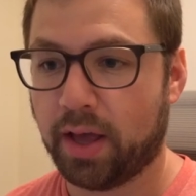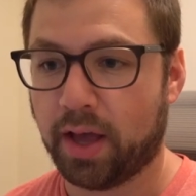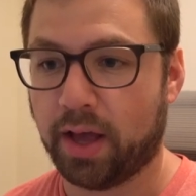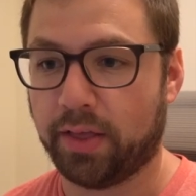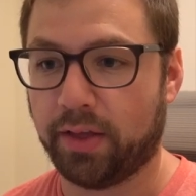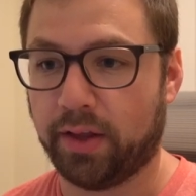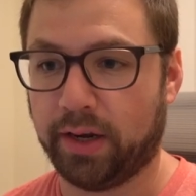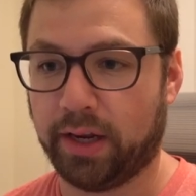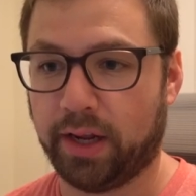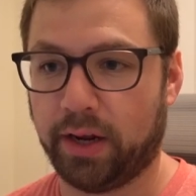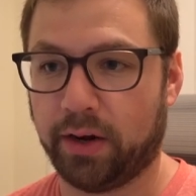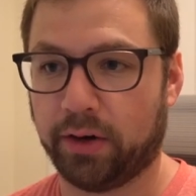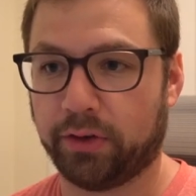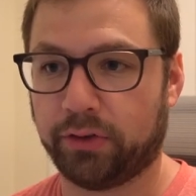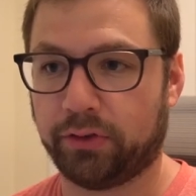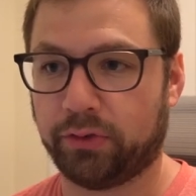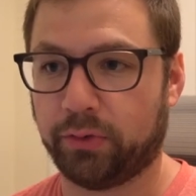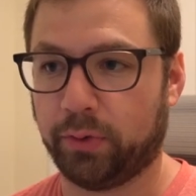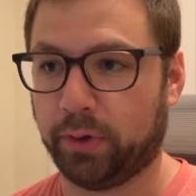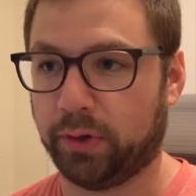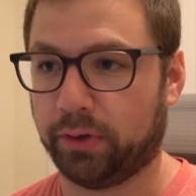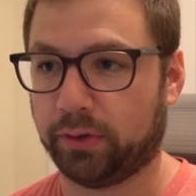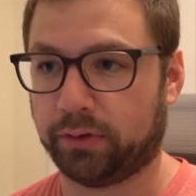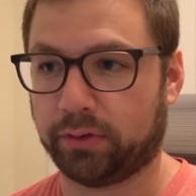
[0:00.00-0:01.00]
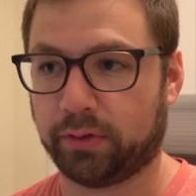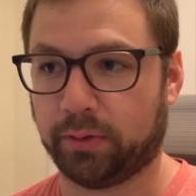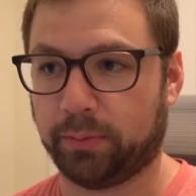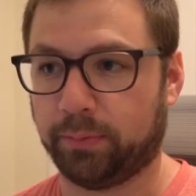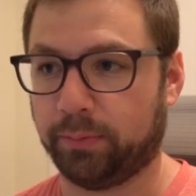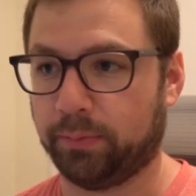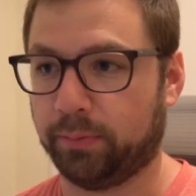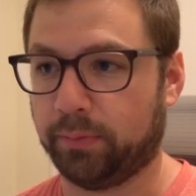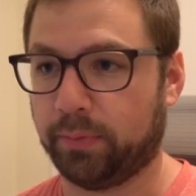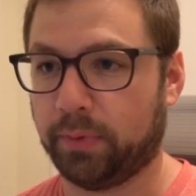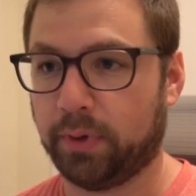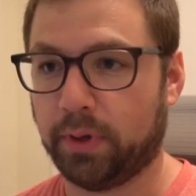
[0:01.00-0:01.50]
And then here it's doing
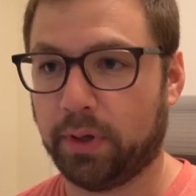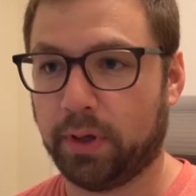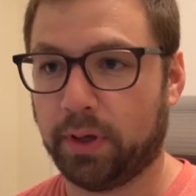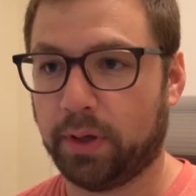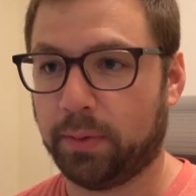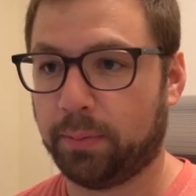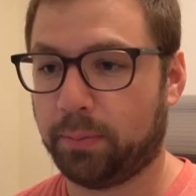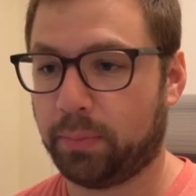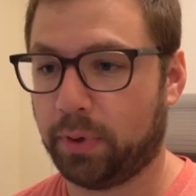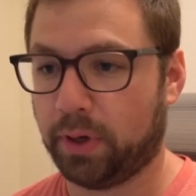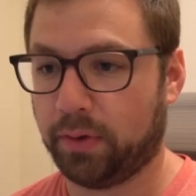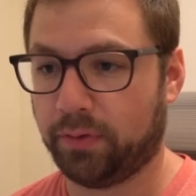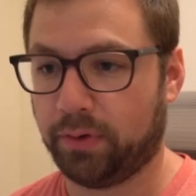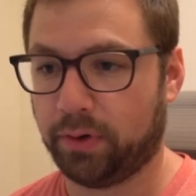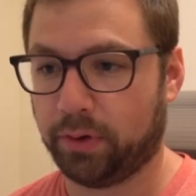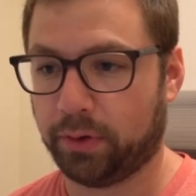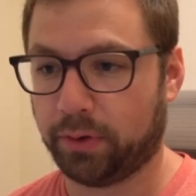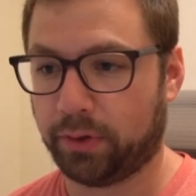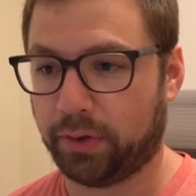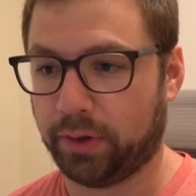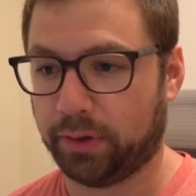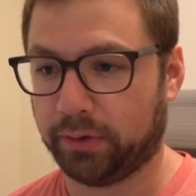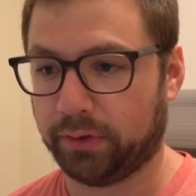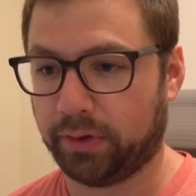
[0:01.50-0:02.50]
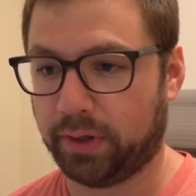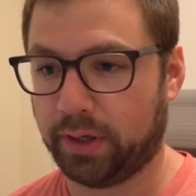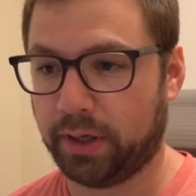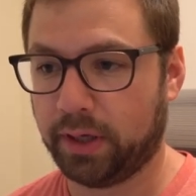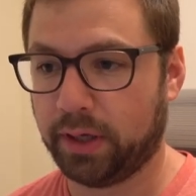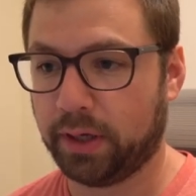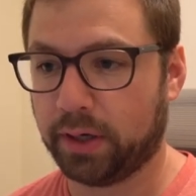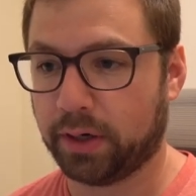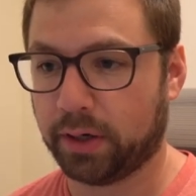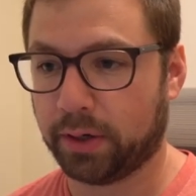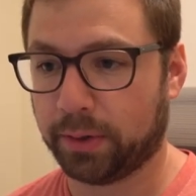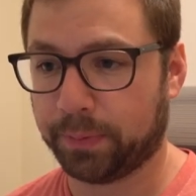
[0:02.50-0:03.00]
some pretty vanilla things
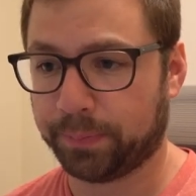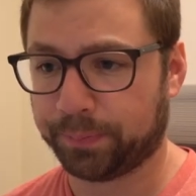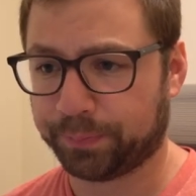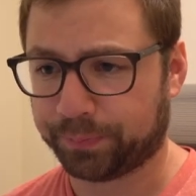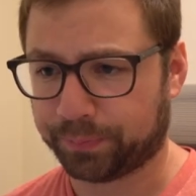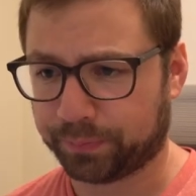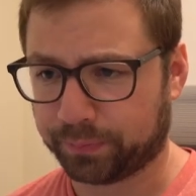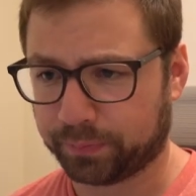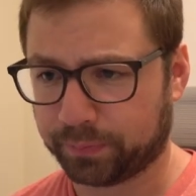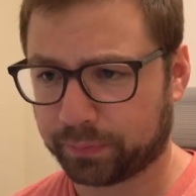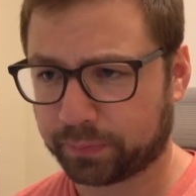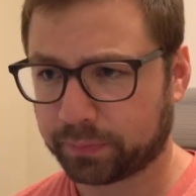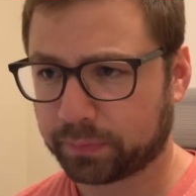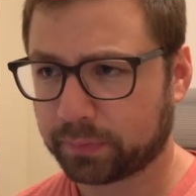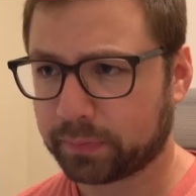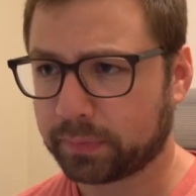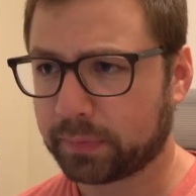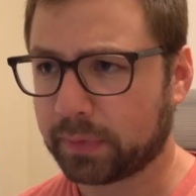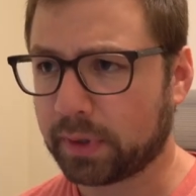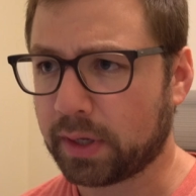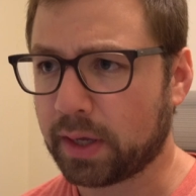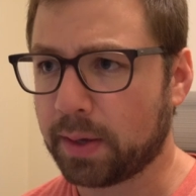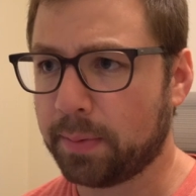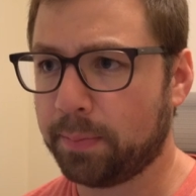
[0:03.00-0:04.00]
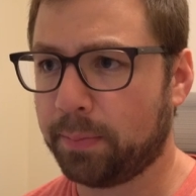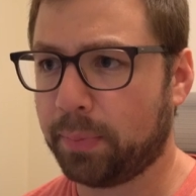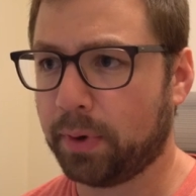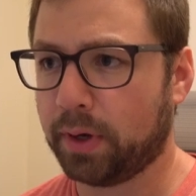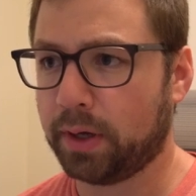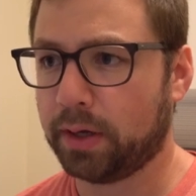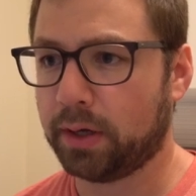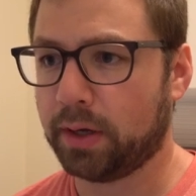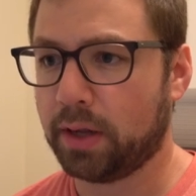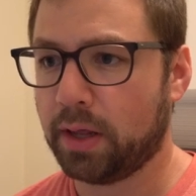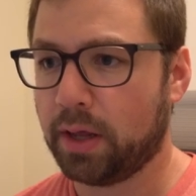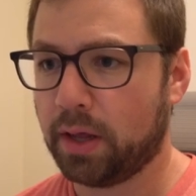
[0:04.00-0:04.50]
here.
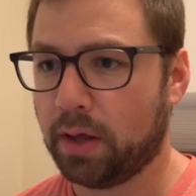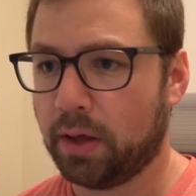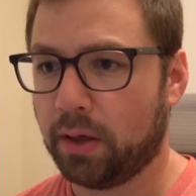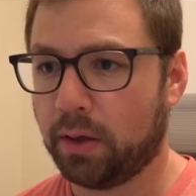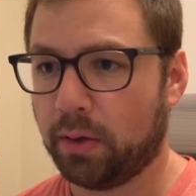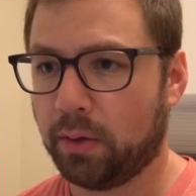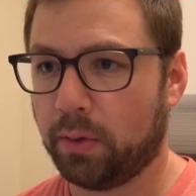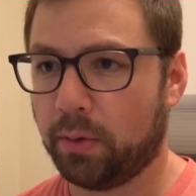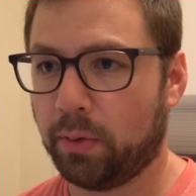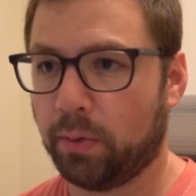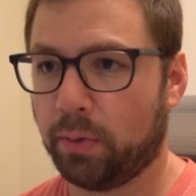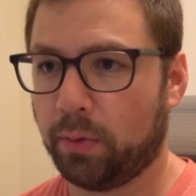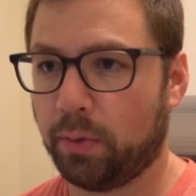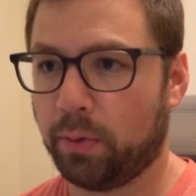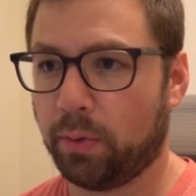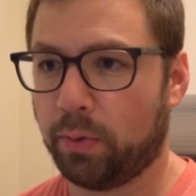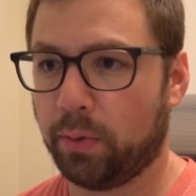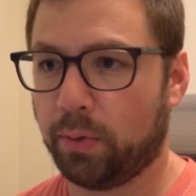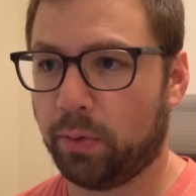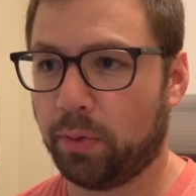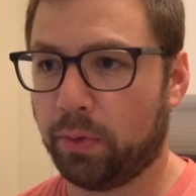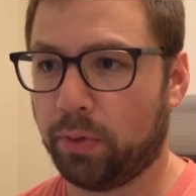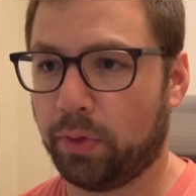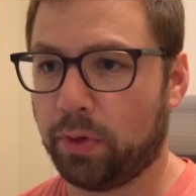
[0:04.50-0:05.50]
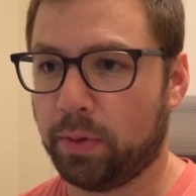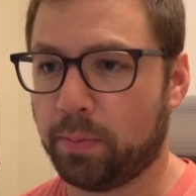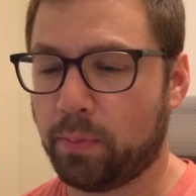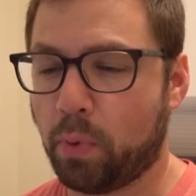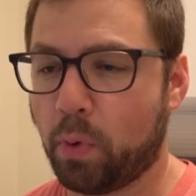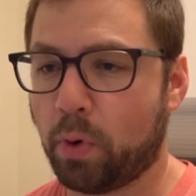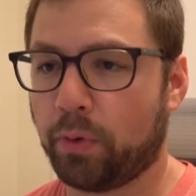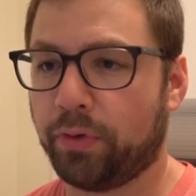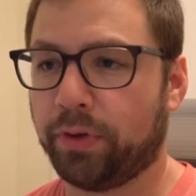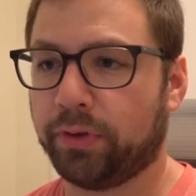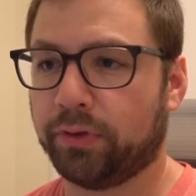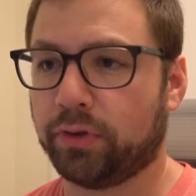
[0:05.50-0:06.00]
But the
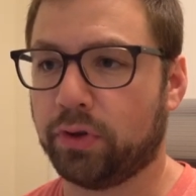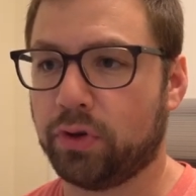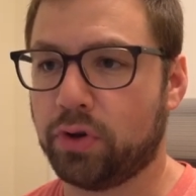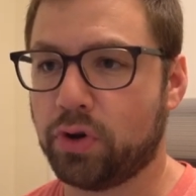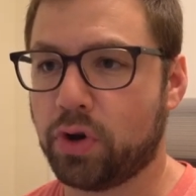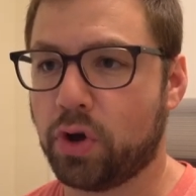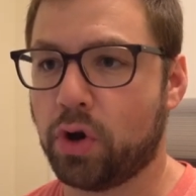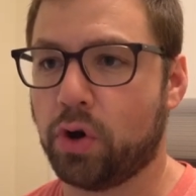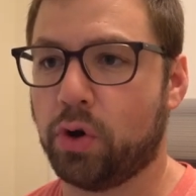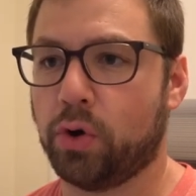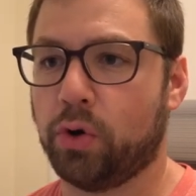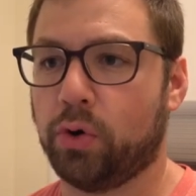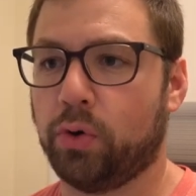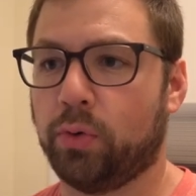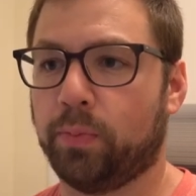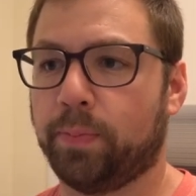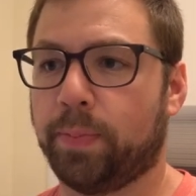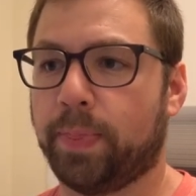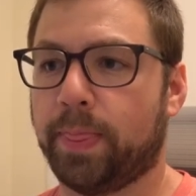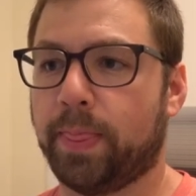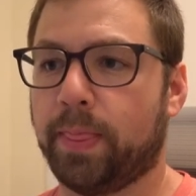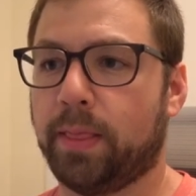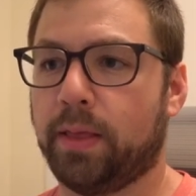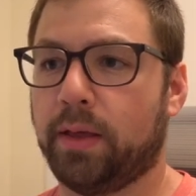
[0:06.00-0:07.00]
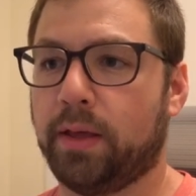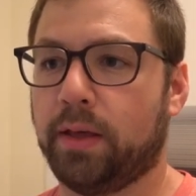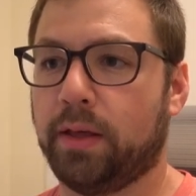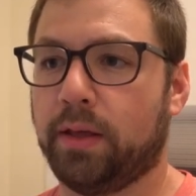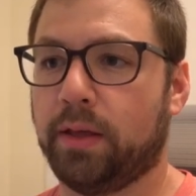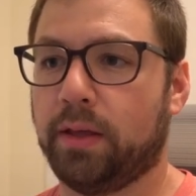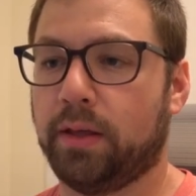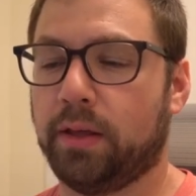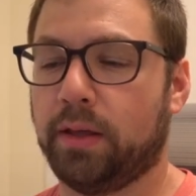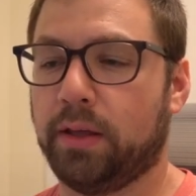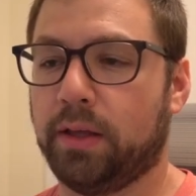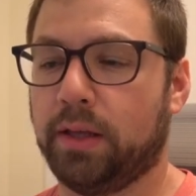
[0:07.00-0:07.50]
important thing to know
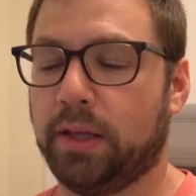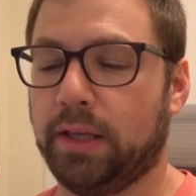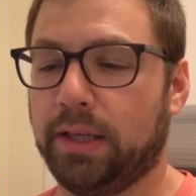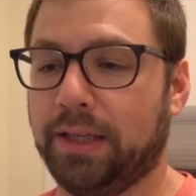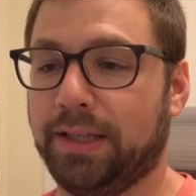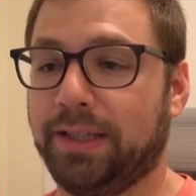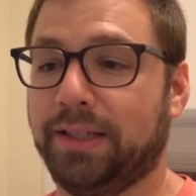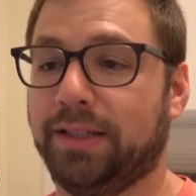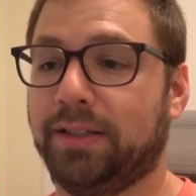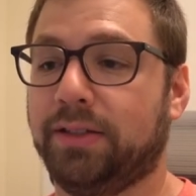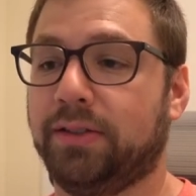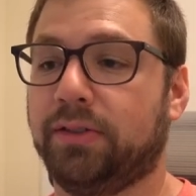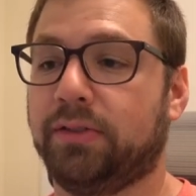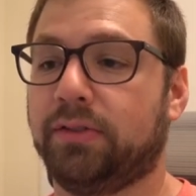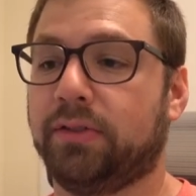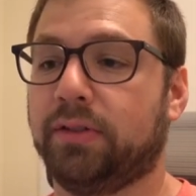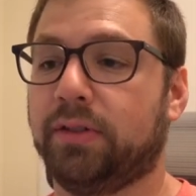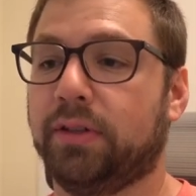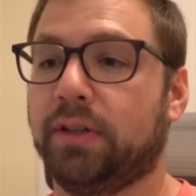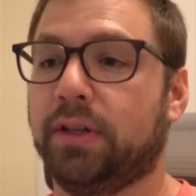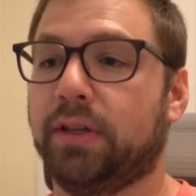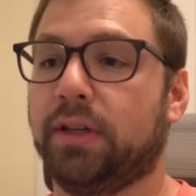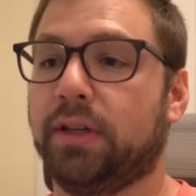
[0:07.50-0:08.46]
is,